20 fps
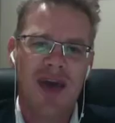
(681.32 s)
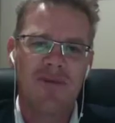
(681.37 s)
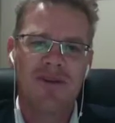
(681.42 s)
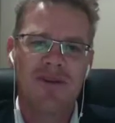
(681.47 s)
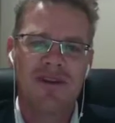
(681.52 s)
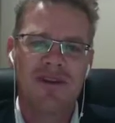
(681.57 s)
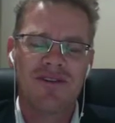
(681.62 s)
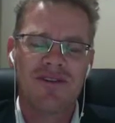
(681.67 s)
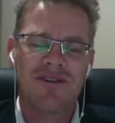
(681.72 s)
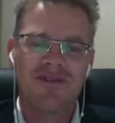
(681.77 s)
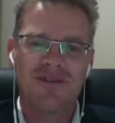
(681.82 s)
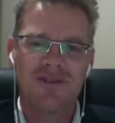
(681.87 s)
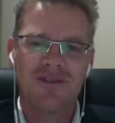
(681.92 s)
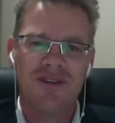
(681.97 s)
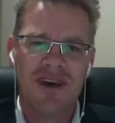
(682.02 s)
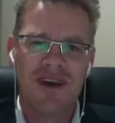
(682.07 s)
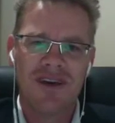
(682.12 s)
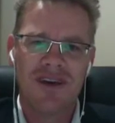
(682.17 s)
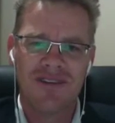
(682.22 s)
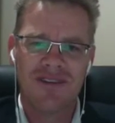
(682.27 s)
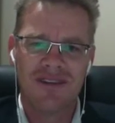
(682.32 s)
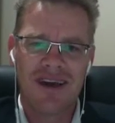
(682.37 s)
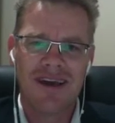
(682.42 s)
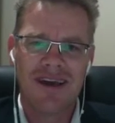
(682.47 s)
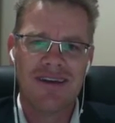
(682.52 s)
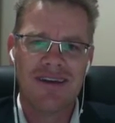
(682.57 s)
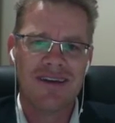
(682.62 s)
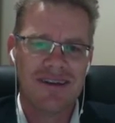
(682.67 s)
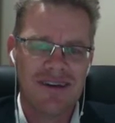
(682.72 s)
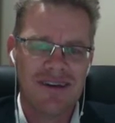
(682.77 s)
in 2008,
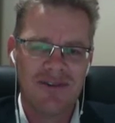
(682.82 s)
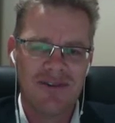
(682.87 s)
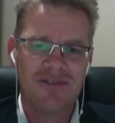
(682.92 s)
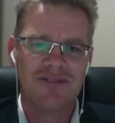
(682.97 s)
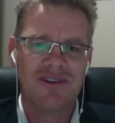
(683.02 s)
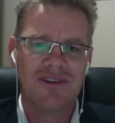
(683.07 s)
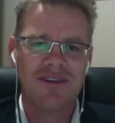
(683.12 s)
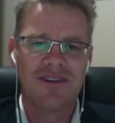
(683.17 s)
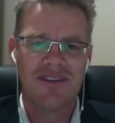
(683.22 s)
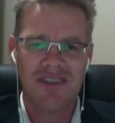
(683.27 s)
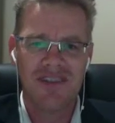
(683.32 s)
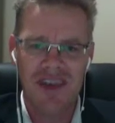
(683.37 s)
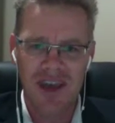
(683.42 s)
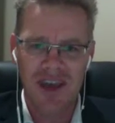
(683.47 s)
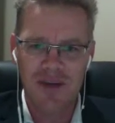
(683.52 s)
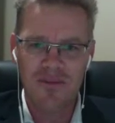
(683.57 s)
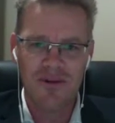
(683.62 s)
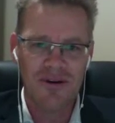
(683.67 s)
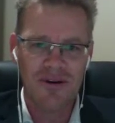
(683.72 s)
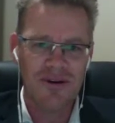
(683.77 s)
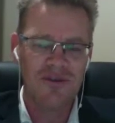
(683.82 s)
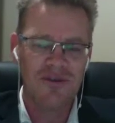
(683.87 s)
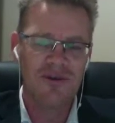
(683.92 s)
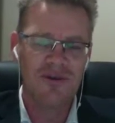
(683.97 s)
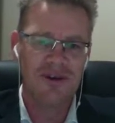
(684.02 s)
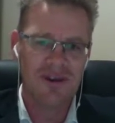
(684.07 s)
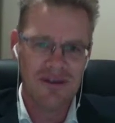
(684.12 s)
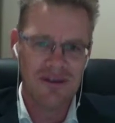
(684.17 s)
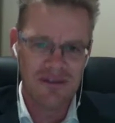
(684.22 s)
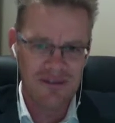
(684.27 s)
I was sitting in the airport
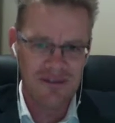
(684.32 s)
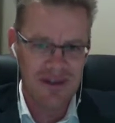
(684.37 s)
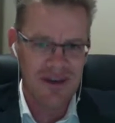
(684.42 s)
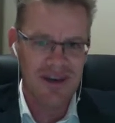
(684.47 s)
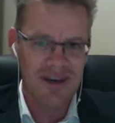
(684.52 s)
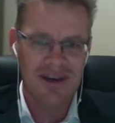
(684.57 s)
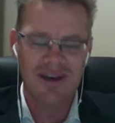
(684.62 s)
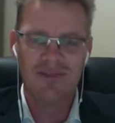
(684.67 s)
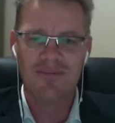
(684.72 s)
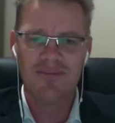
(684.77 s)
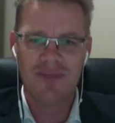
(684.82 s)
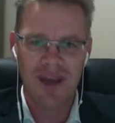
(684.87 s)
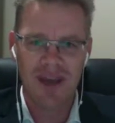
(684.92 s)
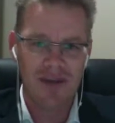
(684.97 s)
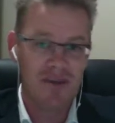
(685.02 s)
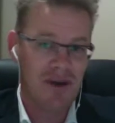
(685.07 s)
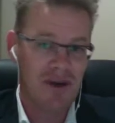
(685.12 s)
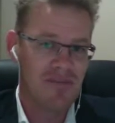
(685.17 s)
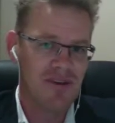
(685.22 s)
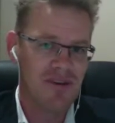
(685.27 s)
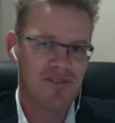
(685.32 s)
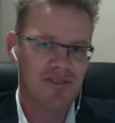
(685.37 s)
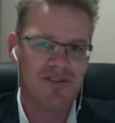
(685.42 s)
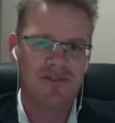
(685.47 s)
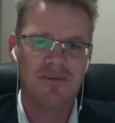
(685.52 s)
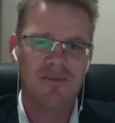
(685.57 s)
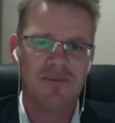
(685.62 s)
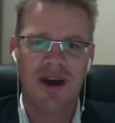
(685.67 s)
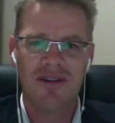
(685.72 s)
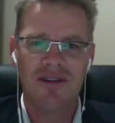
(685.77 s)
with my business
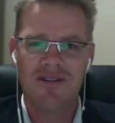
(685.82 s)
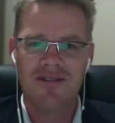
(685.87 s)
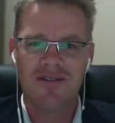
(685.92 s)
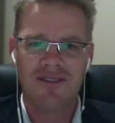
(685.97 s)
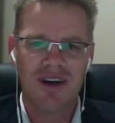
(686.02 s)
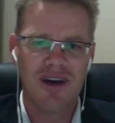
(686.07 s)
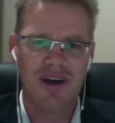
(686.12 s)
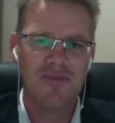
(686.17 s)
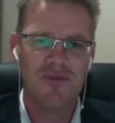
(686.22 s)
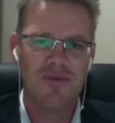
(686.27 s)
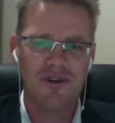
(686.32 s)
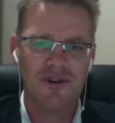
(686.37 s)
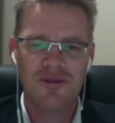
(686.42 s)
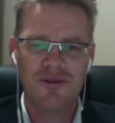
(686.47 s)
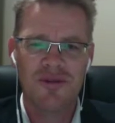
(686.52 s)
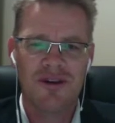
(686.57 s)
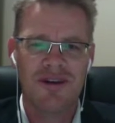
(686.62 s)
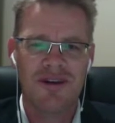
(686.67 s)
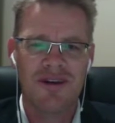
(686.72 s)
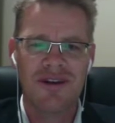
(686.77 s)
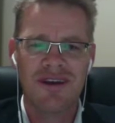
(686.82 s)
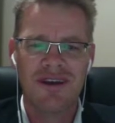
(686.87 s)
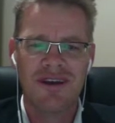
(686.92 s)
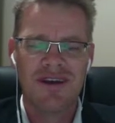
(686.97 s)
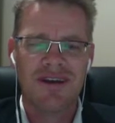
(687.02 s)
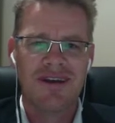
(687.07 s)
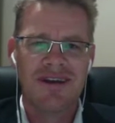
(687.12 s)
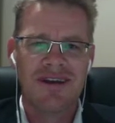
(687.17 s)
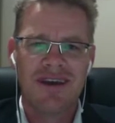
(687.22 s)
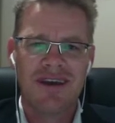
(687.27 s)
partner at the time, Ruben,
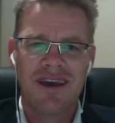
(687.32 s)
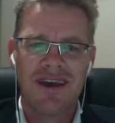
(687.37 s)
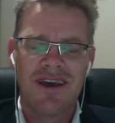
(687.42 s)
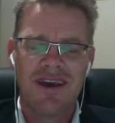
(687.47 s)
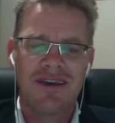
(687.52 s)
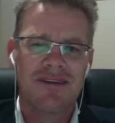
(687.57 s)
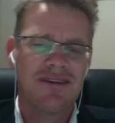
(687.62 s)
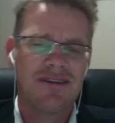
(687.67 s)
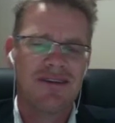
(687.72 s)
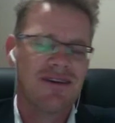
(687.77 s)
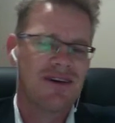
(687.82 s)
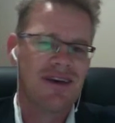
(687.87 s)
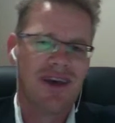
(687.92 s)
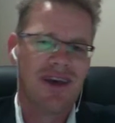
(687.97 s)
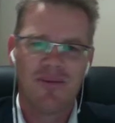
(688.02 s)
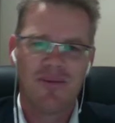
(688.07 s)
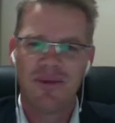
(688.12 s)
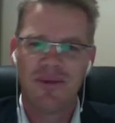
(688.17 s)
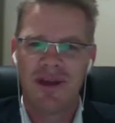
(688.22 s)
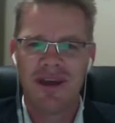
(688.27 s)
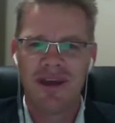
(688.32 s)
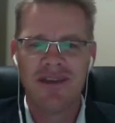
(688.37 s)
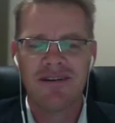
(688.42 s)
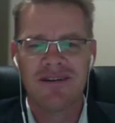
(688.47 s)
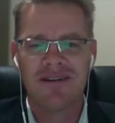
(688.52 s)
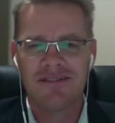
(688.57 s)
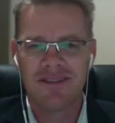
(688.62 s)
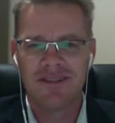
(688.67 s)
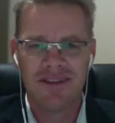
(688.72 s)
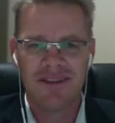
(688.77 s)
and our plane
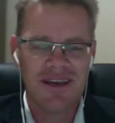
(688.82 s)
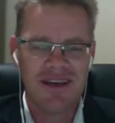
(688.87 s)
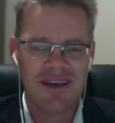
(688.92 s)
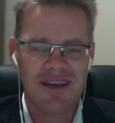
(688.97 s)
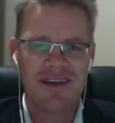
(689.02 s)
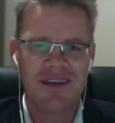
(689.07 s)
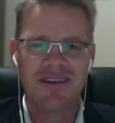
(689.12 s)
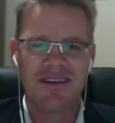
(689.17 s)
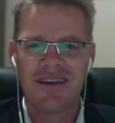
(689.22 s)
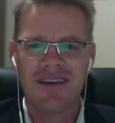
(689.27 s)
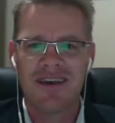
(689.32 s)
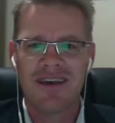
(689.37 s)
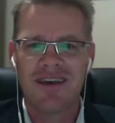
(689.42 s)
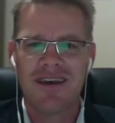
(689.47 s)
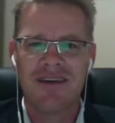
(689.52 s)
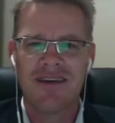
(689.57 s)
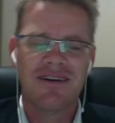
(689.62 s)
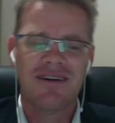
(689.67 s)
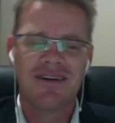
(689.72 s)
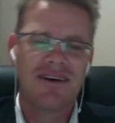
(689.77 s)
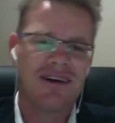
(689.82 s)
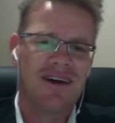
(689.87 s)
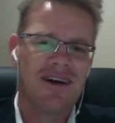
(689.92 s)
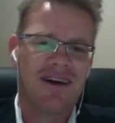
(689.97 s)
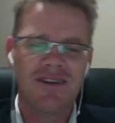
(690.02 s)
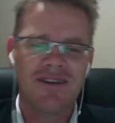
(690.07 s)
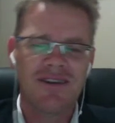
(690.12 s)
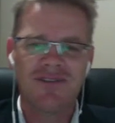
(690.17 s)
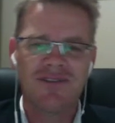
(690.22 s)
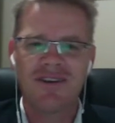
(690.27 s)
got delayed. And I
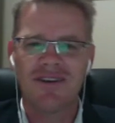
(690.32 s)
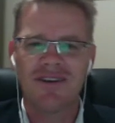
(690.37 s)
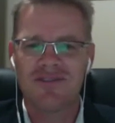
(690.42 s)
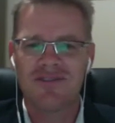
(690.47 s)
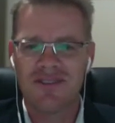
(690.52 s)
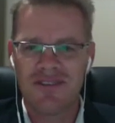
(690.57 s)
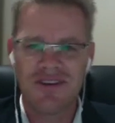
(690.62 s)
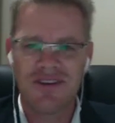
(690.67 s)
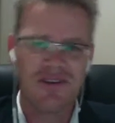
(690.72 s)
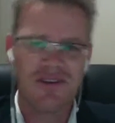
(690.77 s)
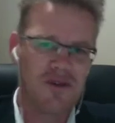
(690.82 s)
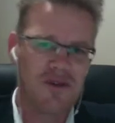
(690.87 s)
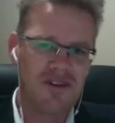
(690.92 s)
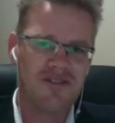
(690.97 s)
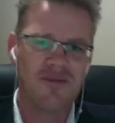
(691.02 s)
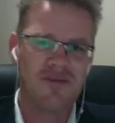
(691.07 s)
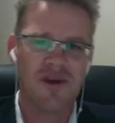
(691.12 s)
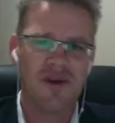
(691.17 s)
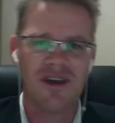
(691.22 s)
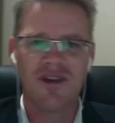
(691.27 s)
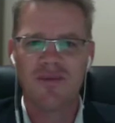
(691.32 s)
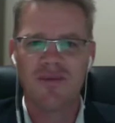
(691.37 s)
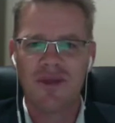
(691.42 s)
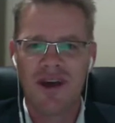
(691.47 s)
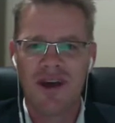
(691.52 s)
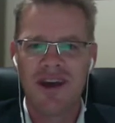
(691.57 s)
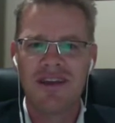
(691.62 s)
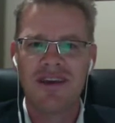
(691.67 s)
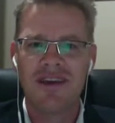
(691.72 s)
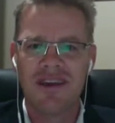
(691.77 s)
guess you can sit there and whinge about your
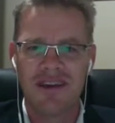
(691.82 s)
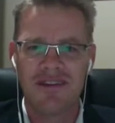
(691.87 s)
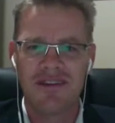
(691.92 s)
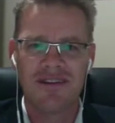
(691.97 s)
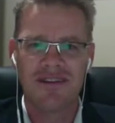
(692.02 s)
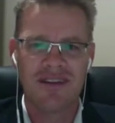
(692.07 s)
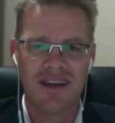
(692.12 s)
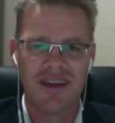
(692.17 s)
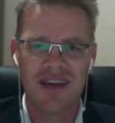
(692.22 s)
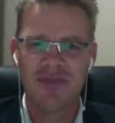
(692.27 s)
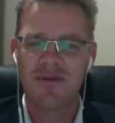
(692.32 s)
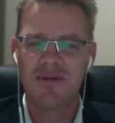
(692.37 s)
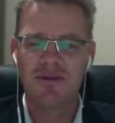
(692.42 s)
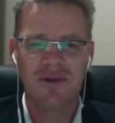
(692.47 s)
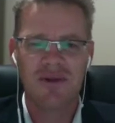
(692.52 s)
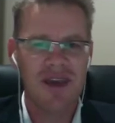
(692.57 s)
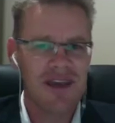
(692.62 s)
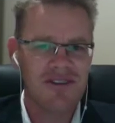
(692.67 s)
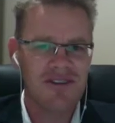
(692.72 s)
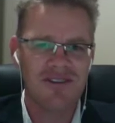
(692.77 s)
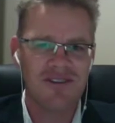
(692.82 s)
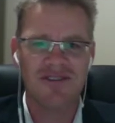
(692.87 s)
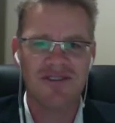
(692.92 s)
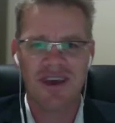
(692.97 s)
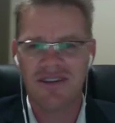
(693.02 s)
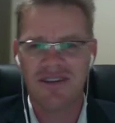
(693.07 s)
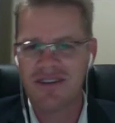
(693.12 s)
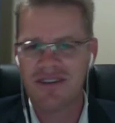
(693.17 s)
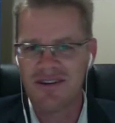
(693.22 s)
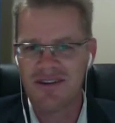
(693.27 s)
plane getting delayed, but we actually
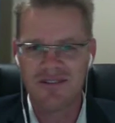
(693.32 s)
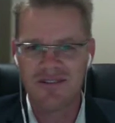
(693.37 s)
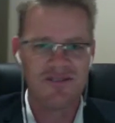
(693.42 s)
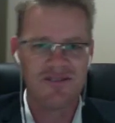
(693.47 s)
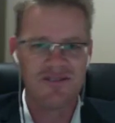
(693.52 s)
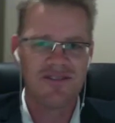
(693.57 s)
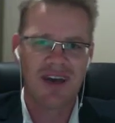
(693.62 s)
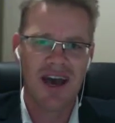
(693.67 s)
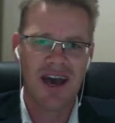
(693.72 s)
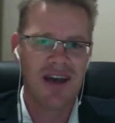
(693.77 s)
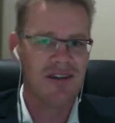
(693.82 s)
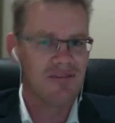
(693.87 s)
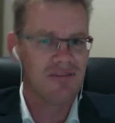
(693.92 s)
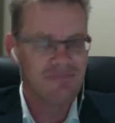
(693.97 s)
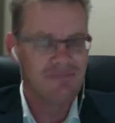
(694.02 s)
sat there and just started,